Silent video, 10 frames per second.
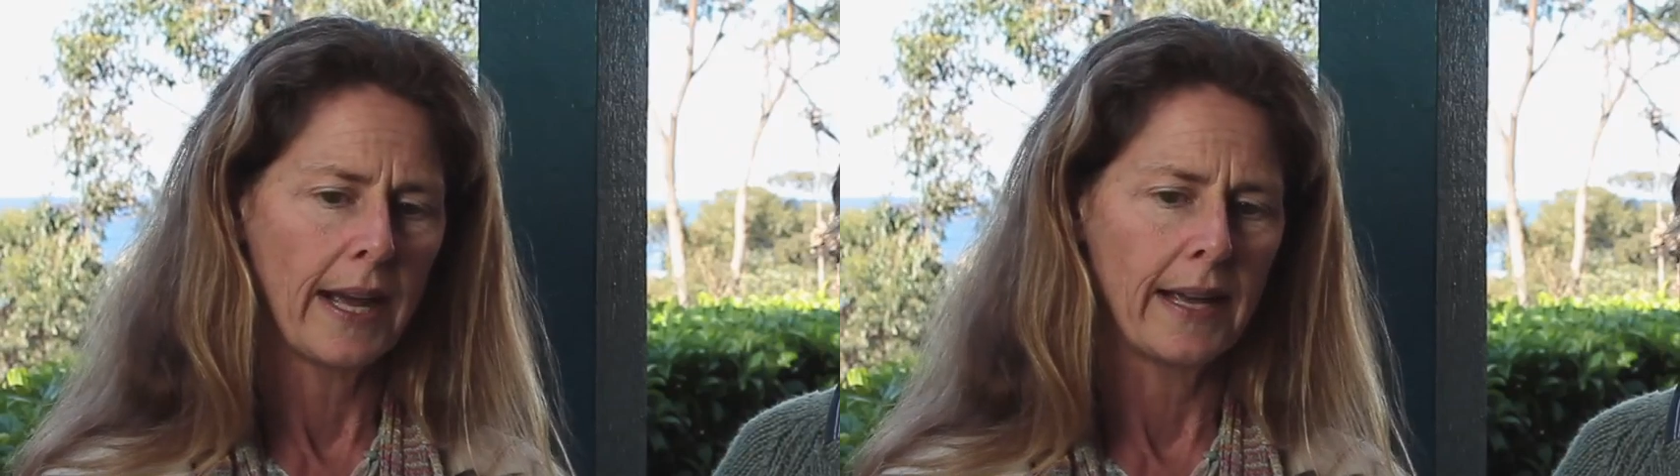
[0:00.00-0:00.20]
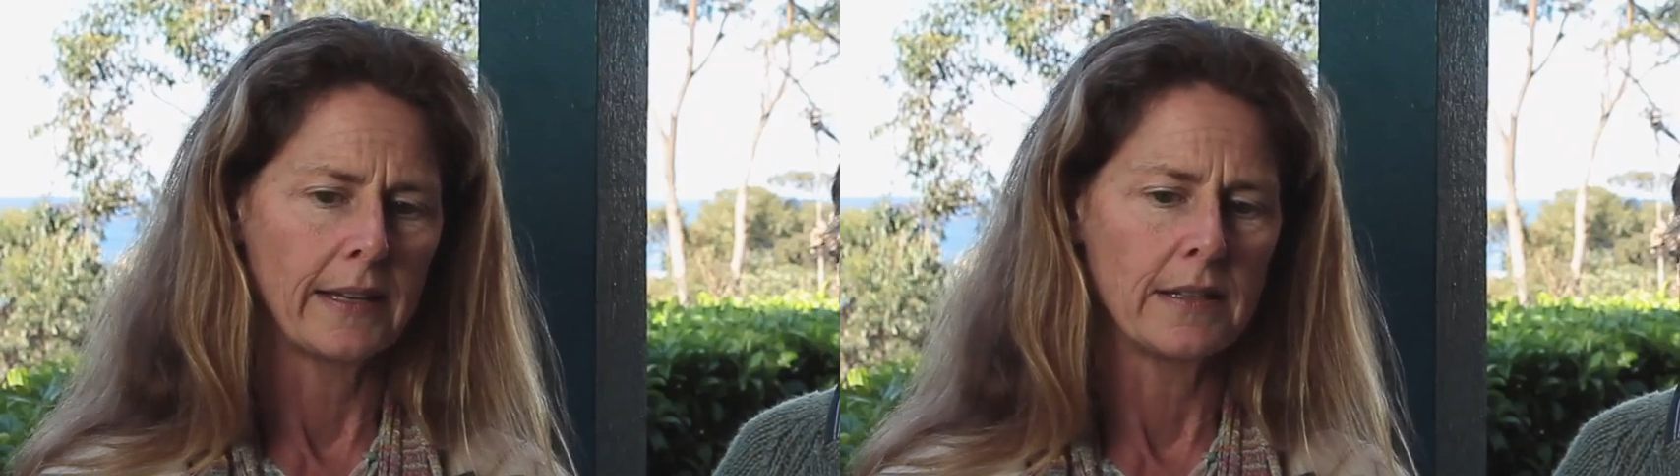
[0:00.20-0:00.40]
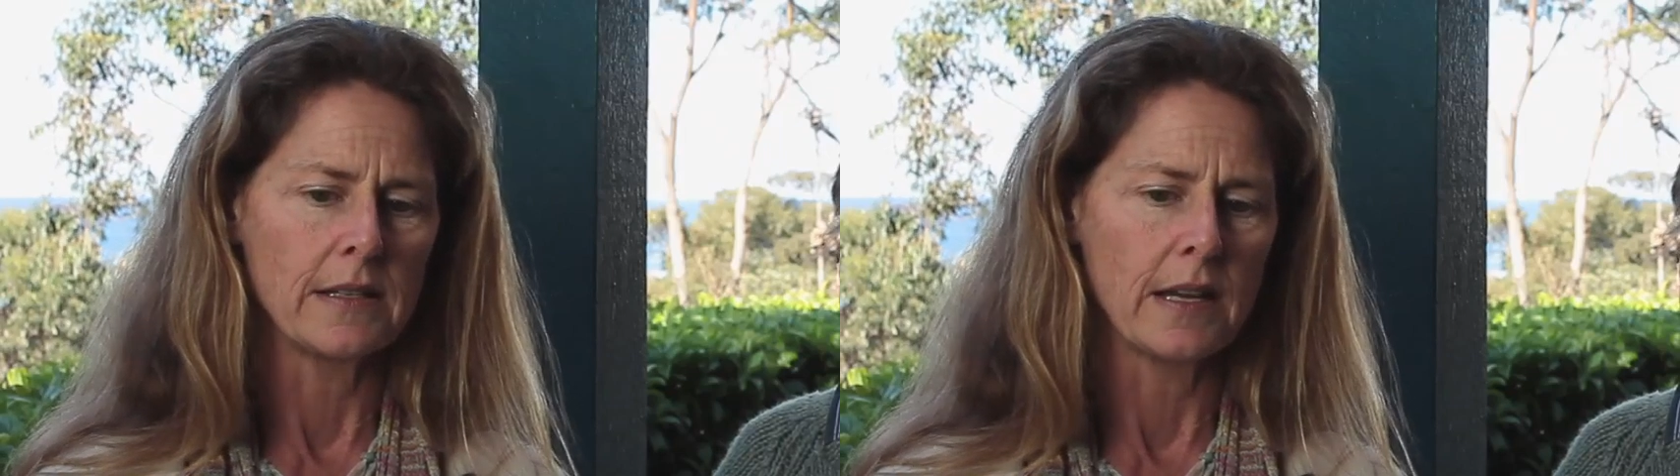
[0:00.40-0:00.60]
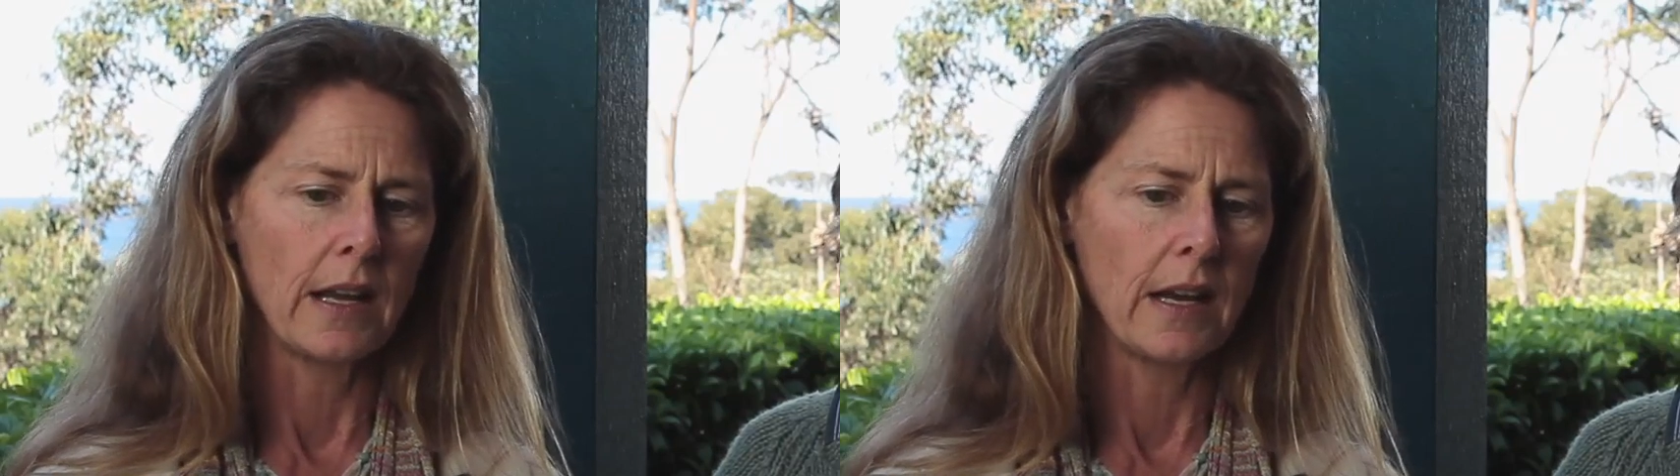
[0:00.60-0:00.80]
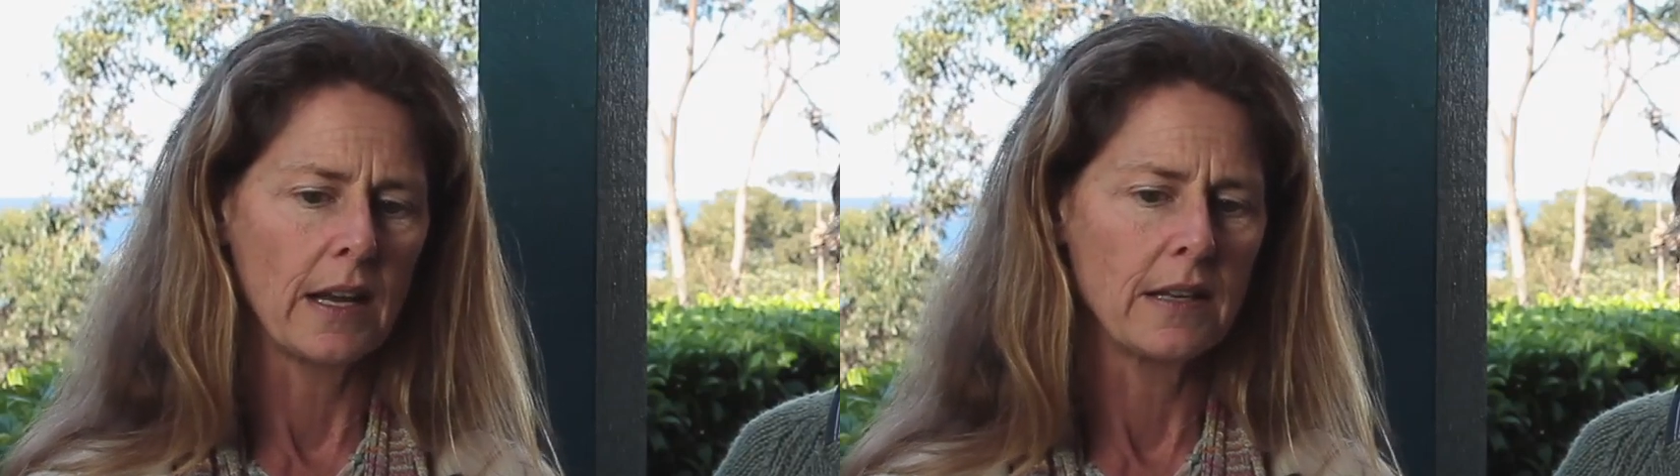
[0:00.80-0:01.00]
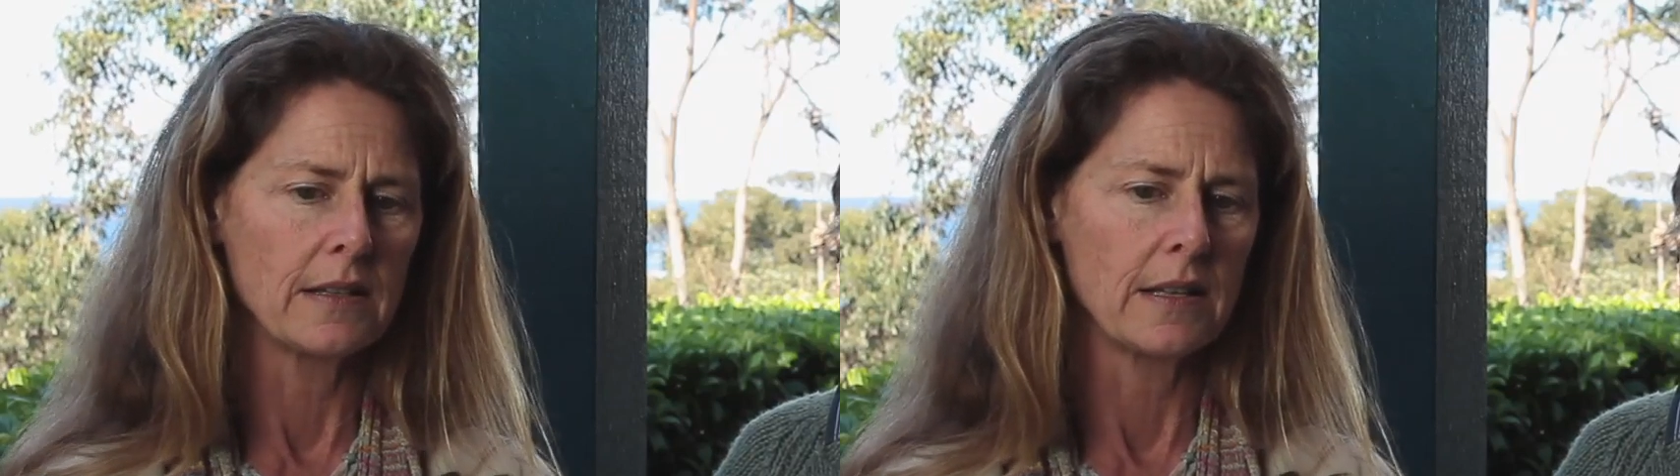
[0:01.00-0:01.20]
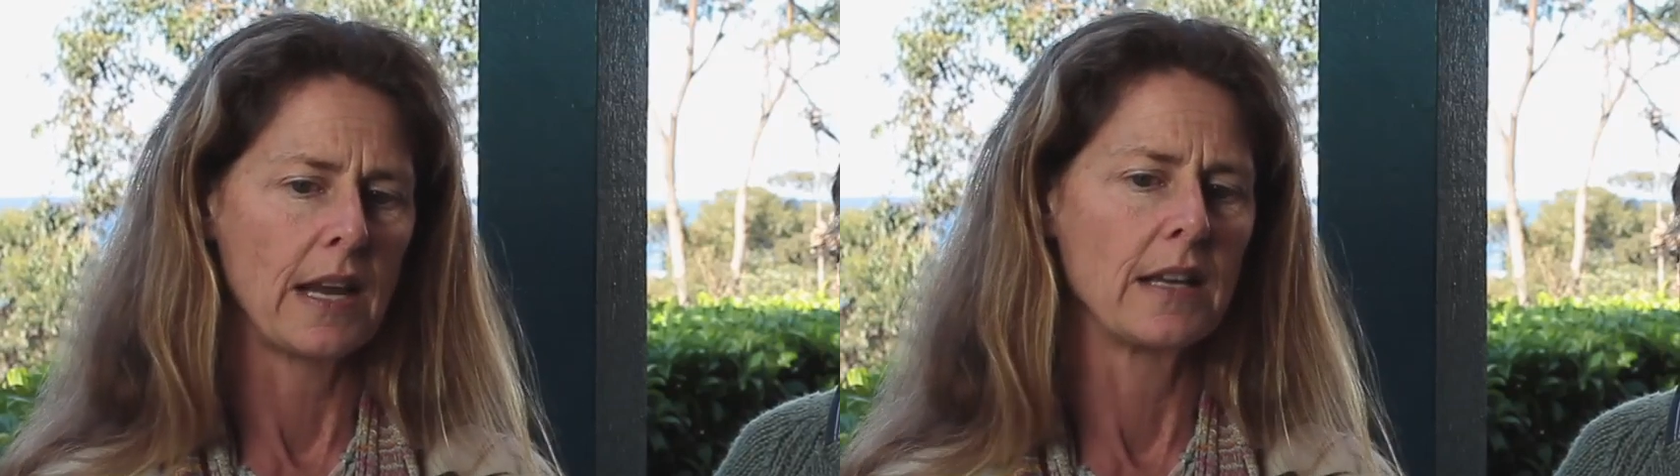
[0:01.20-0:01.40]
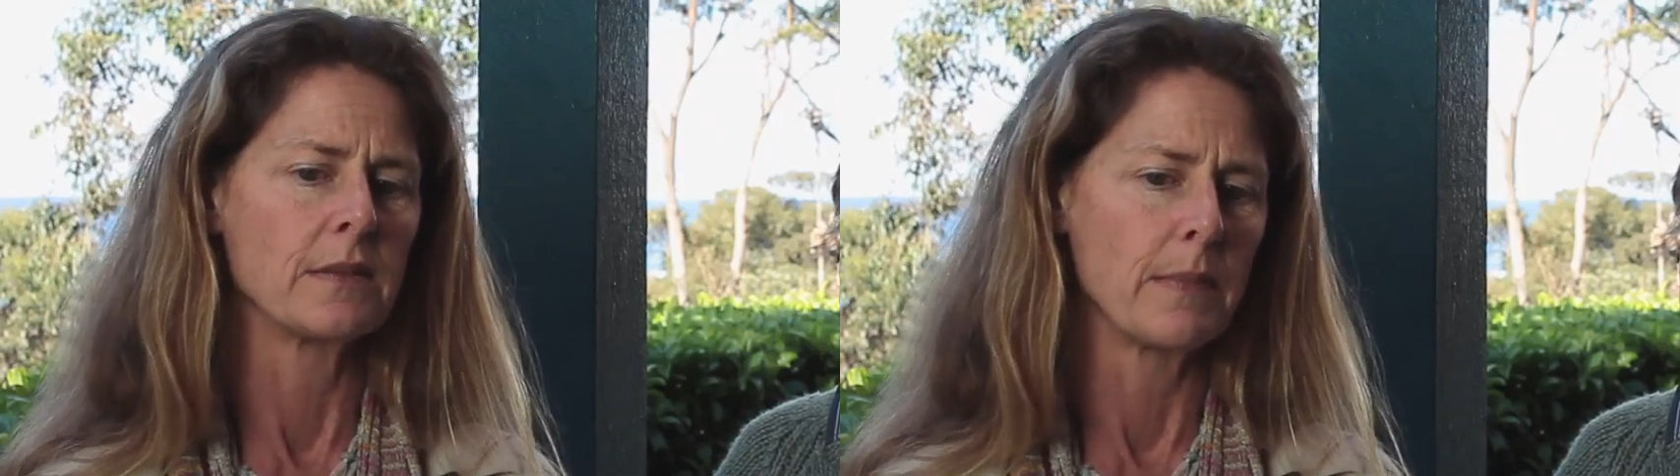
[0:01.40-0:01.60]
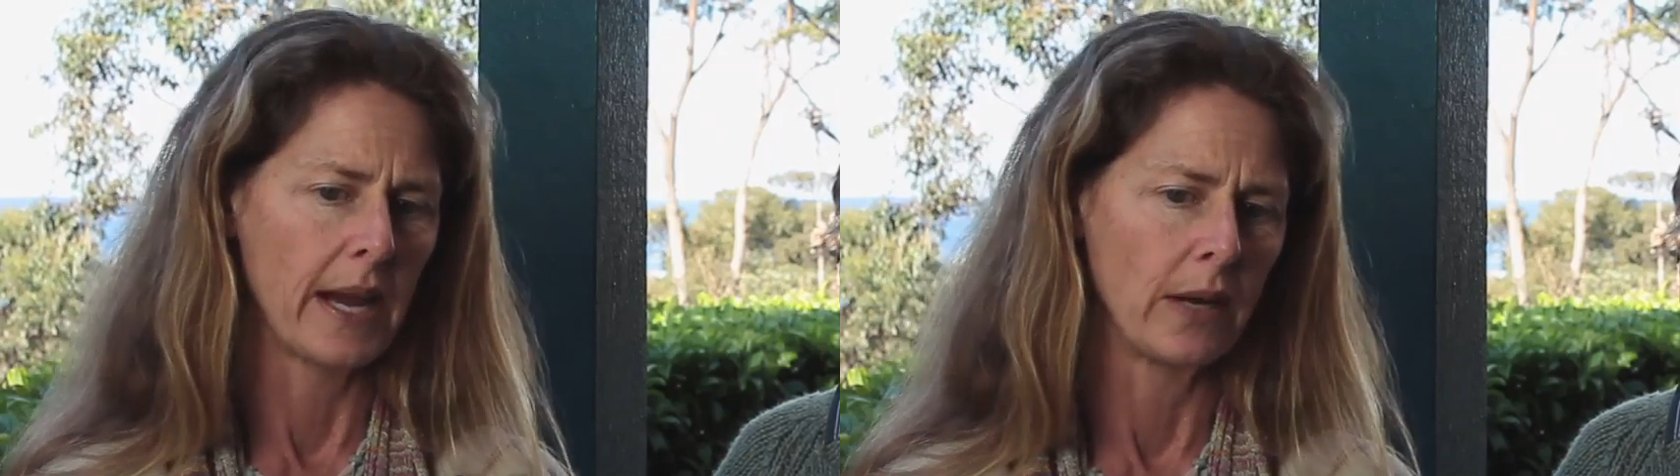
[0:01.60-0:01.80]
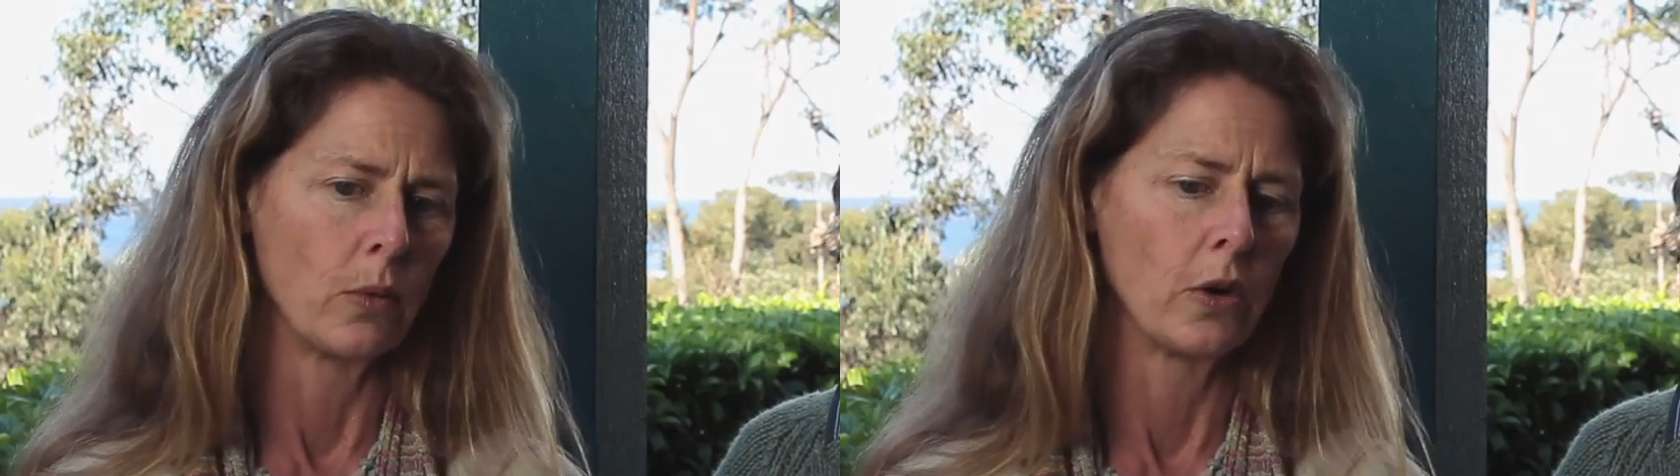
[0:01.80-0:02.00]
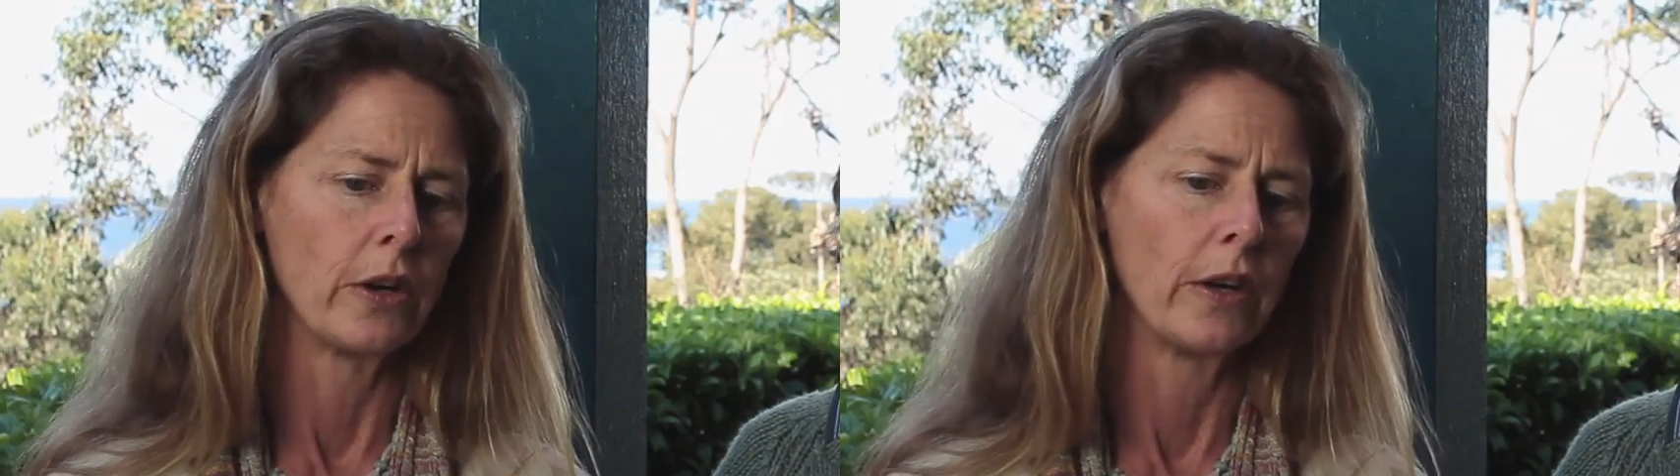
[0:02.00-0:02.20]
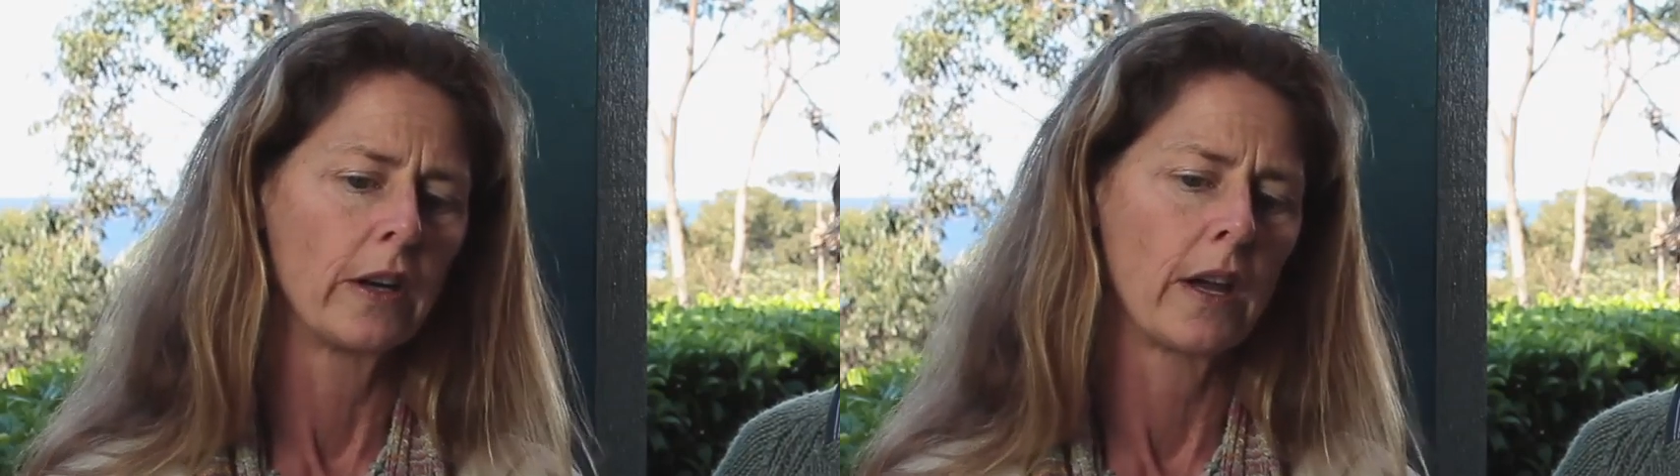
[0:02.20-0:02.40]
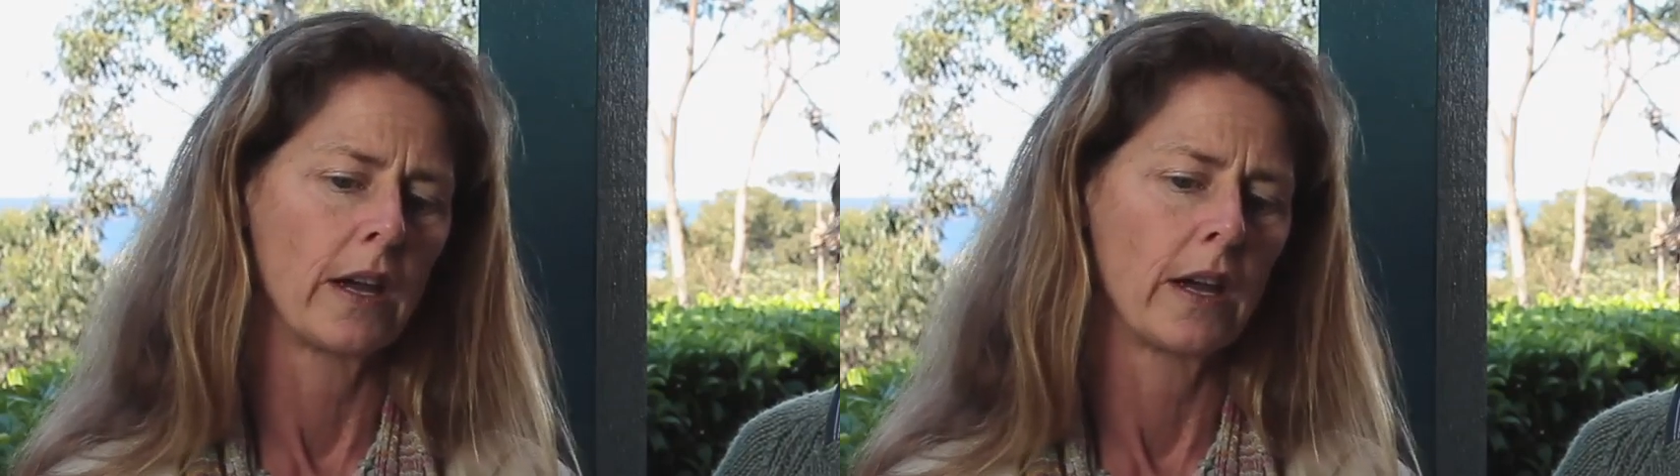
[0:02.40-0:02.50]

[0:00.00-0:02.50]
and it is his main work.